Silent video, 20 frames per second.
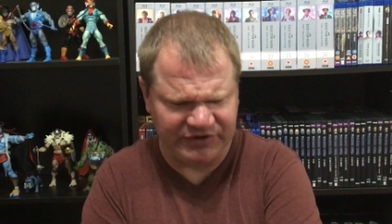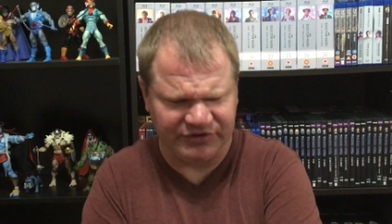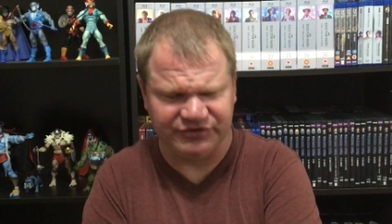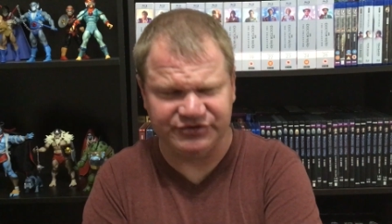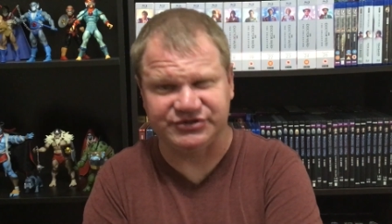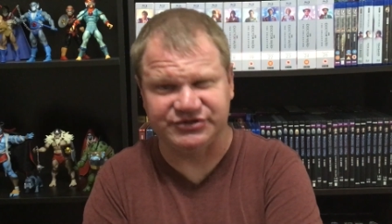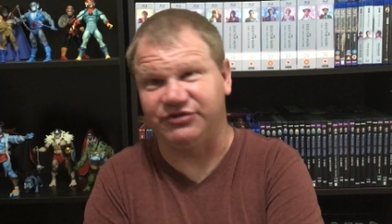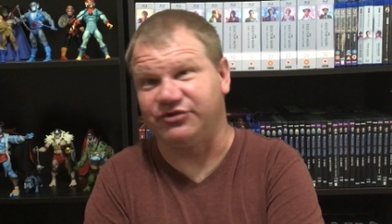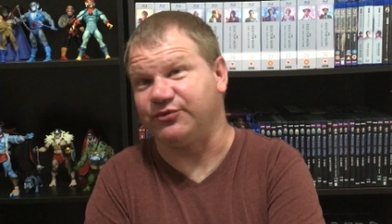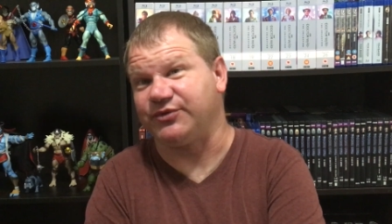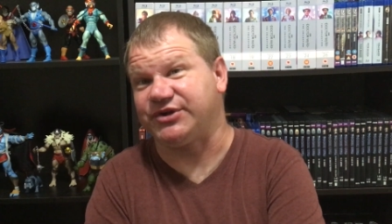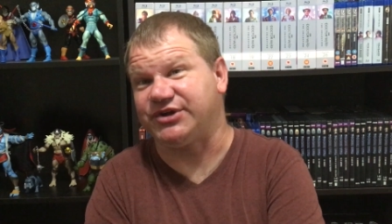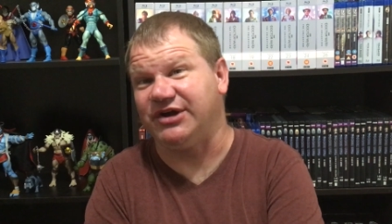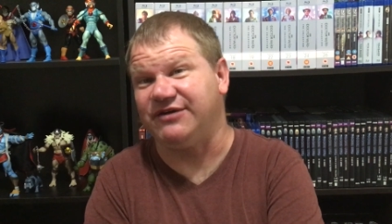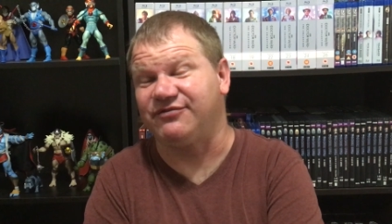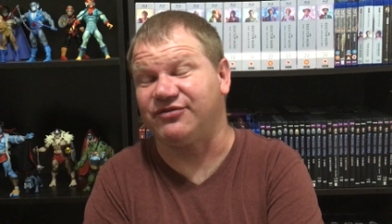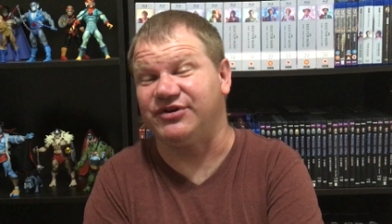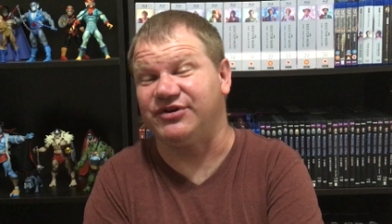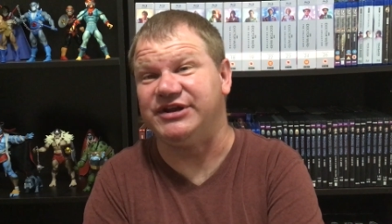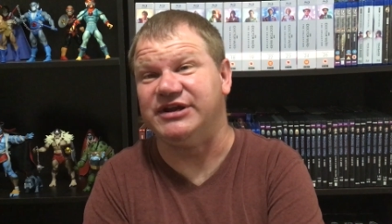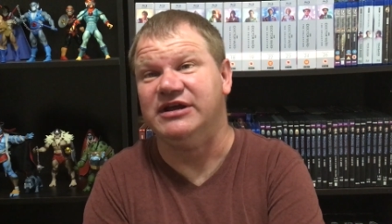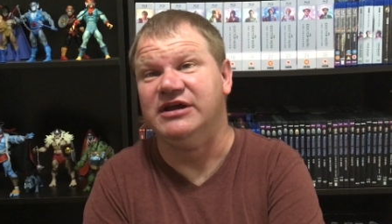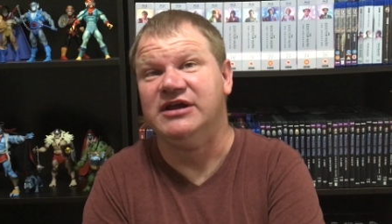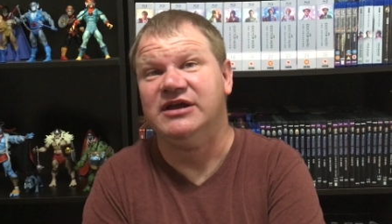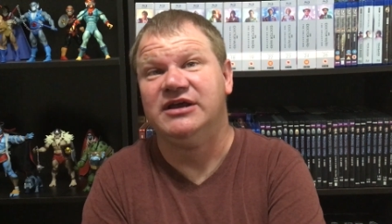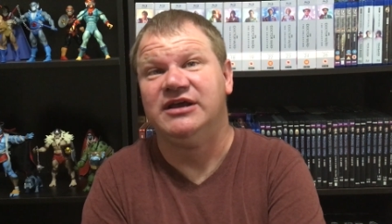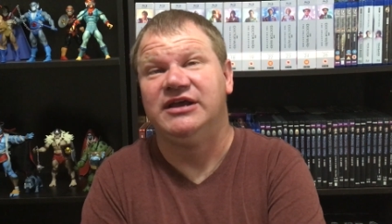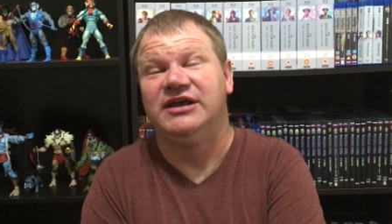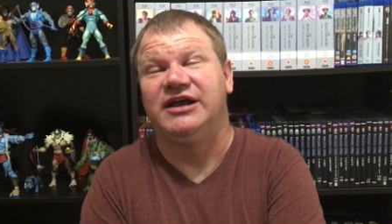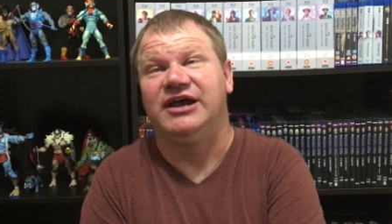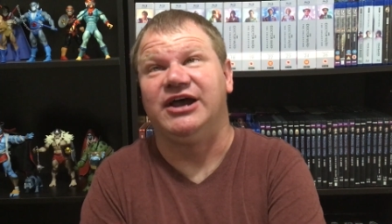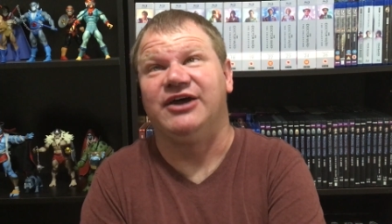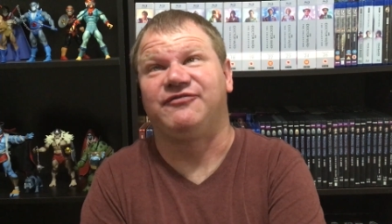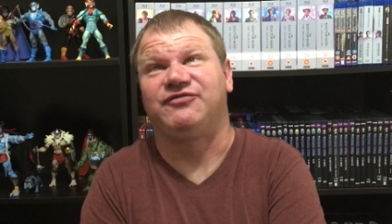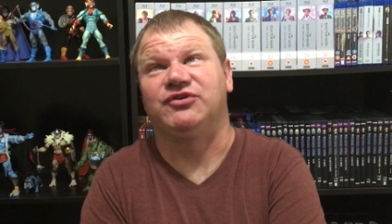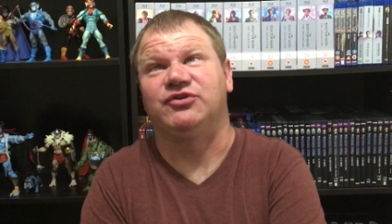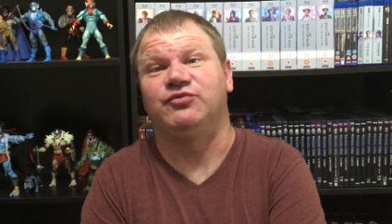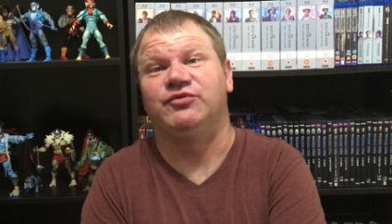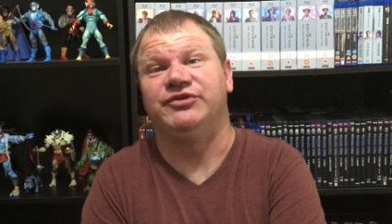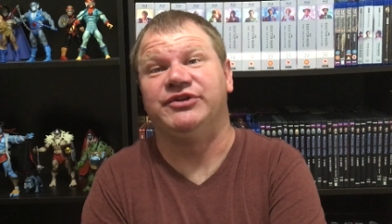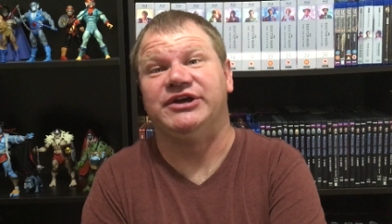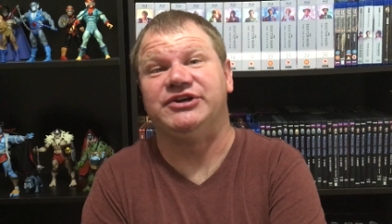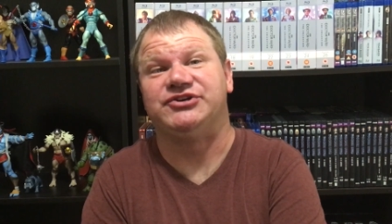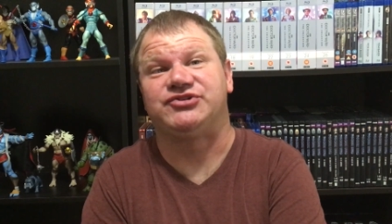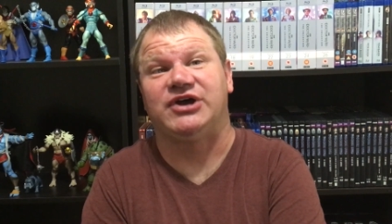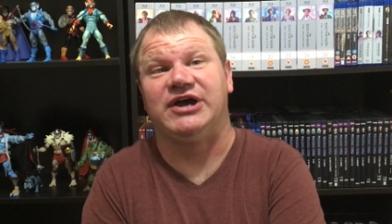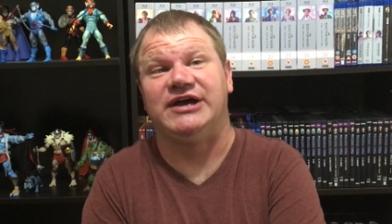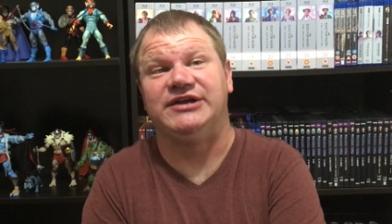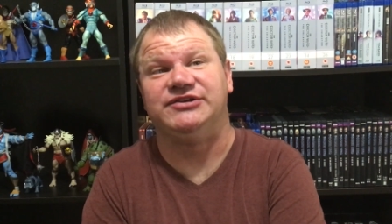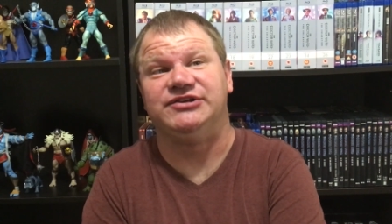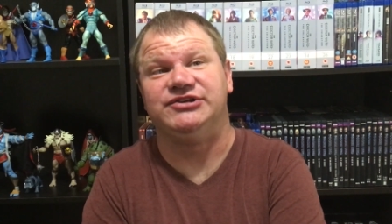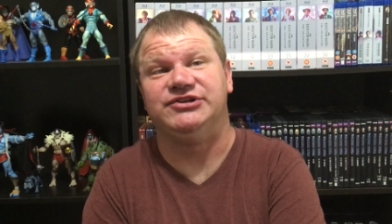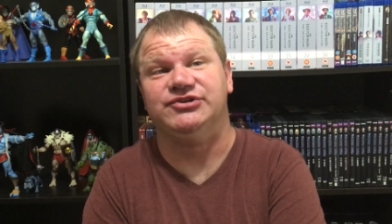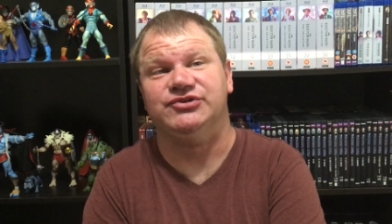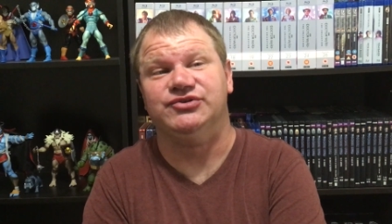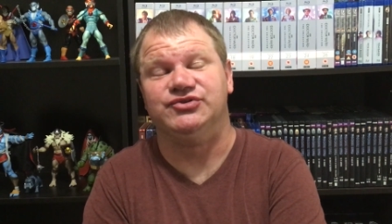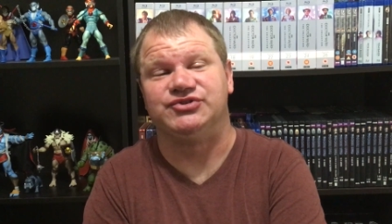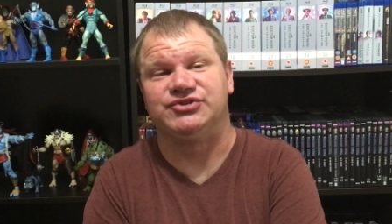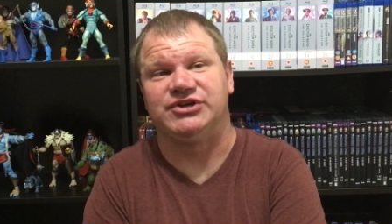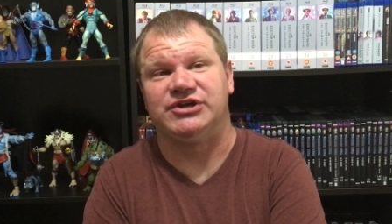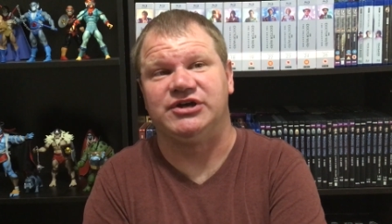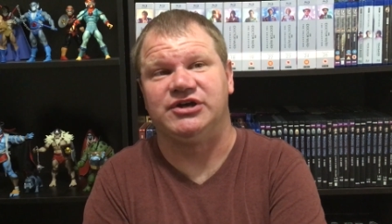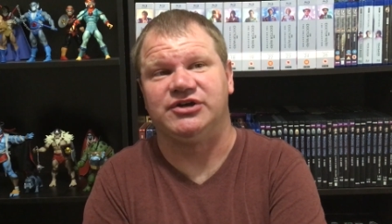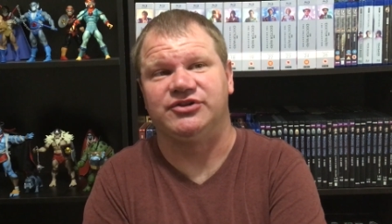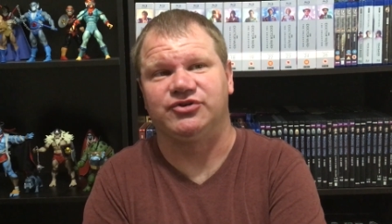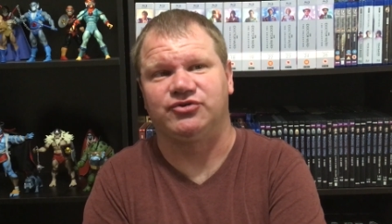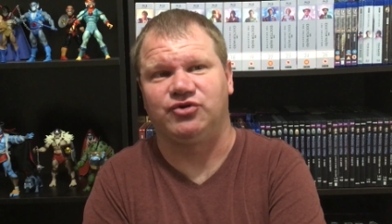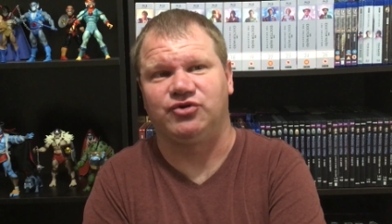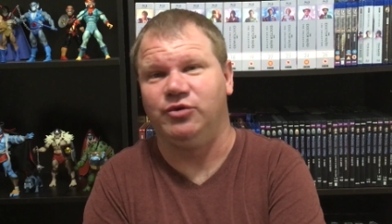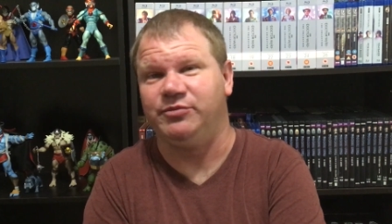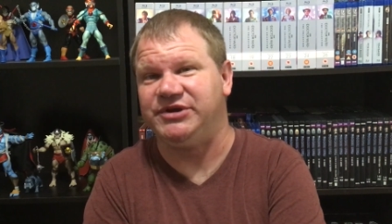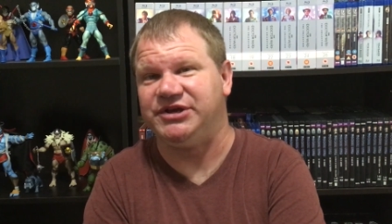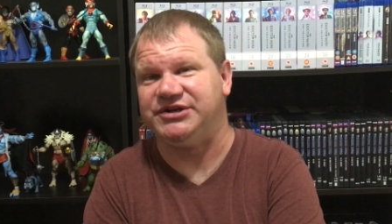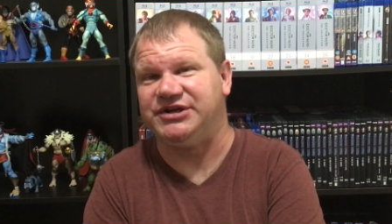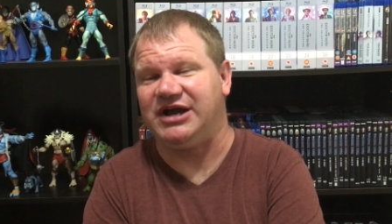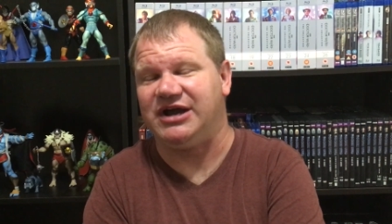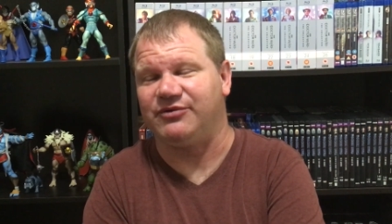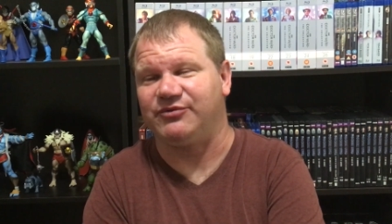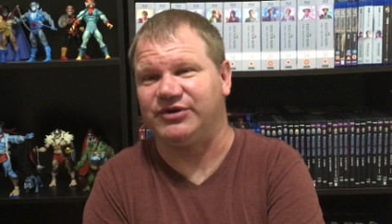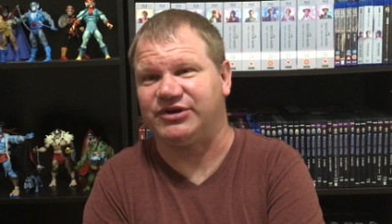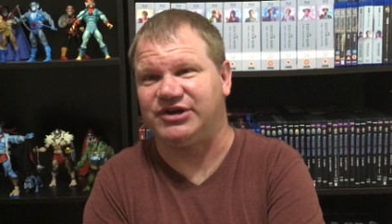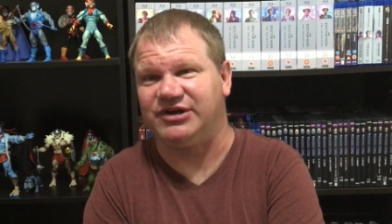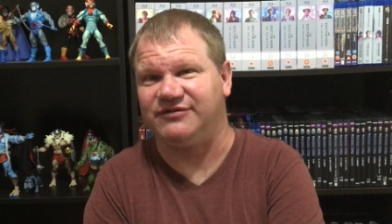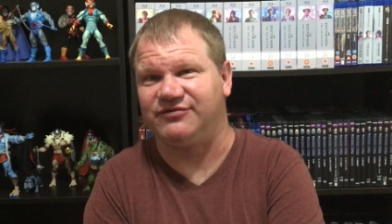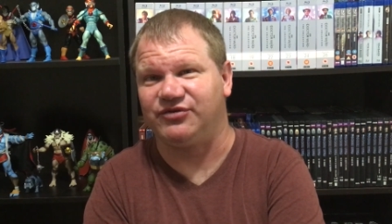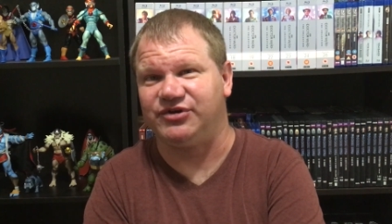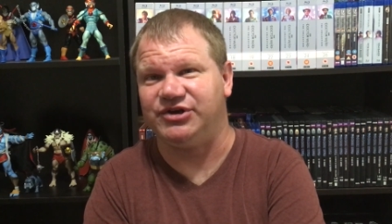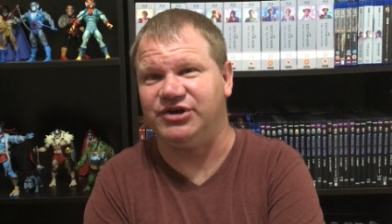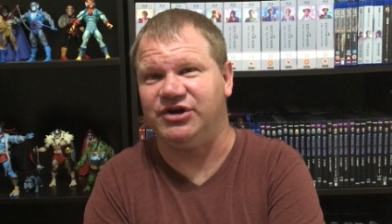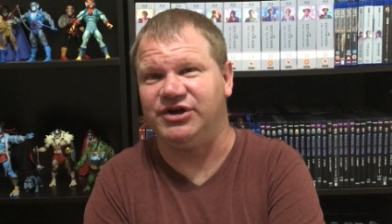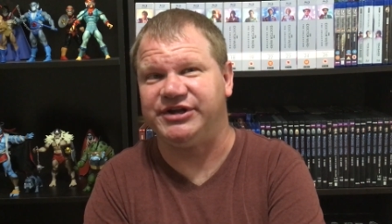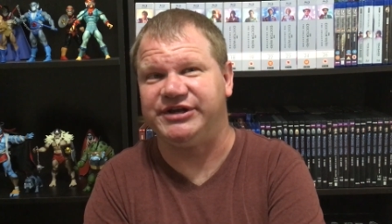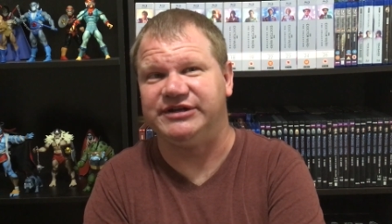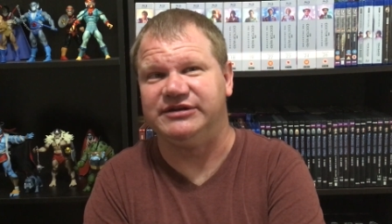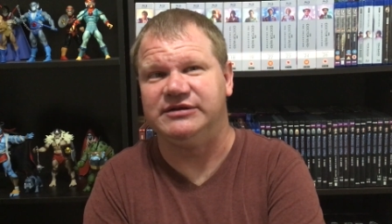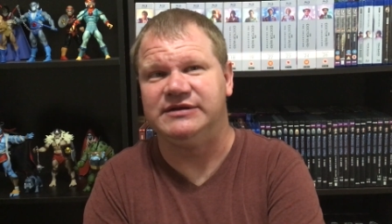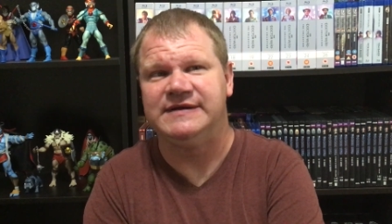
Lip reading: So the recovery effort, when they tried to use the chromia dot recovery on it,